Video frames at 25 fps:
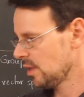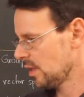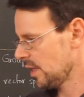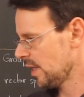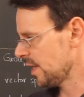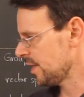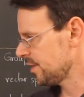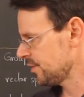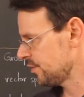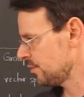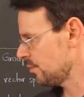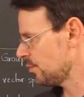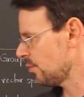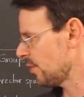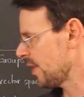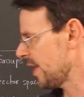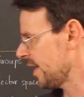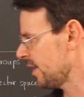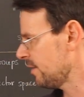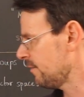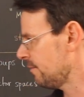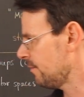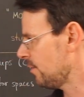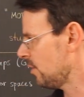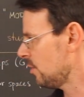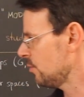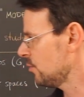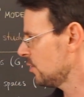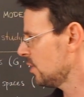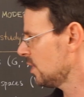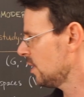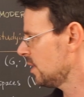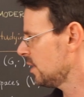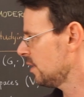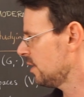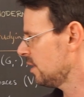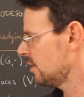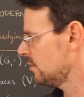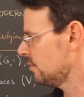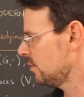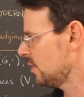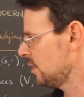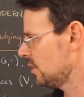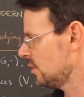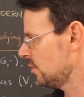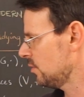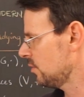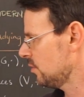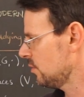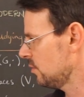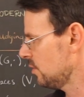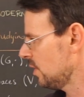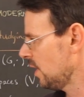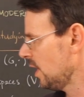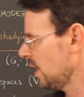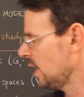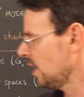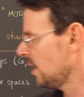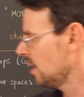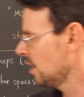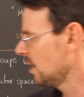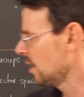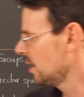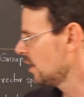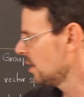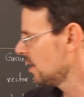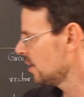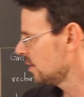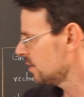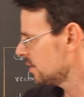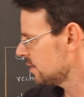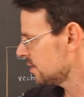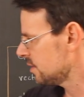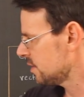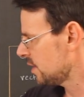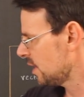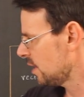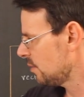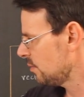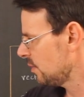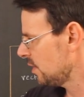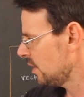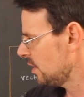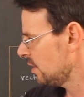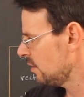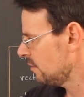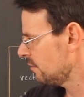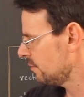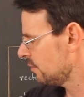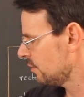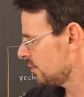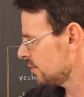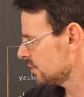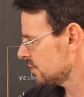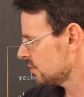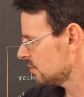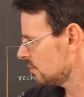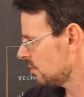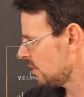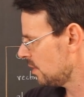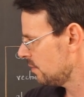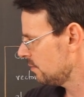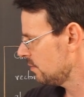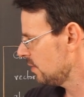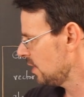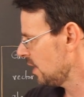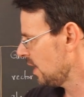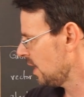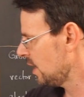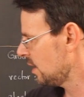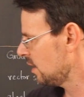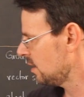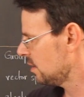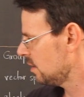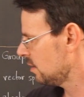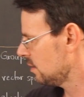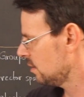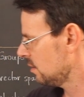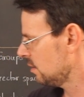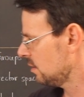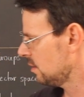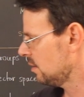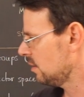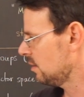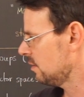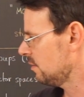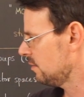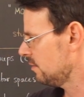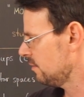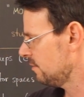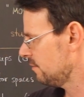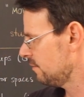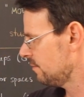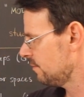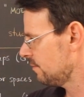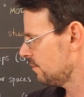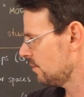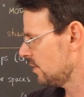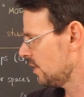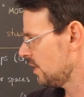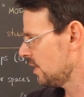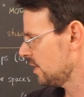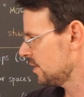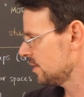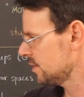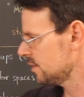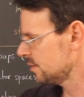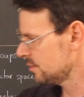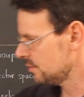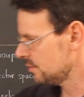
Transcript: algebraic formula that we know today. The same here, François Viète in France,